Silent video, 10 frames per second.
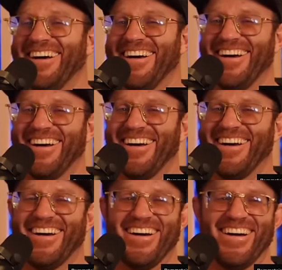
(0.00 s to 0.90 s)

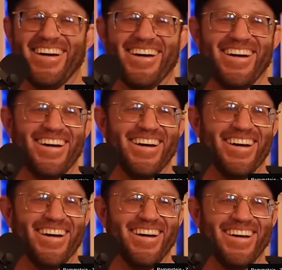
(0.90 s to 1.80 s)

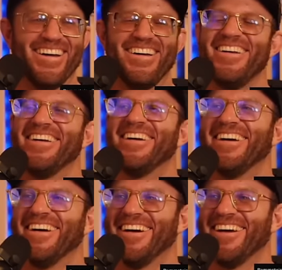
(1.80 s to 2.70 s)

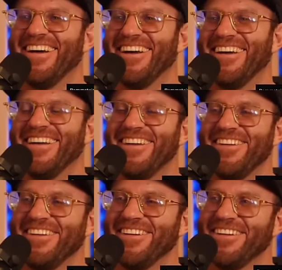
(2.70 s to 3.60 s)

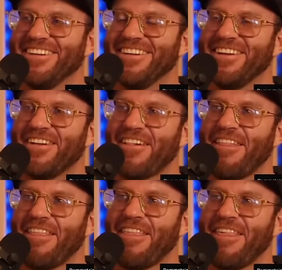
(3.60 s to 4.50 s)

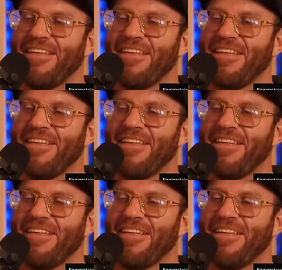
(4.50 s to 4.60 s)
The person shown says nothing.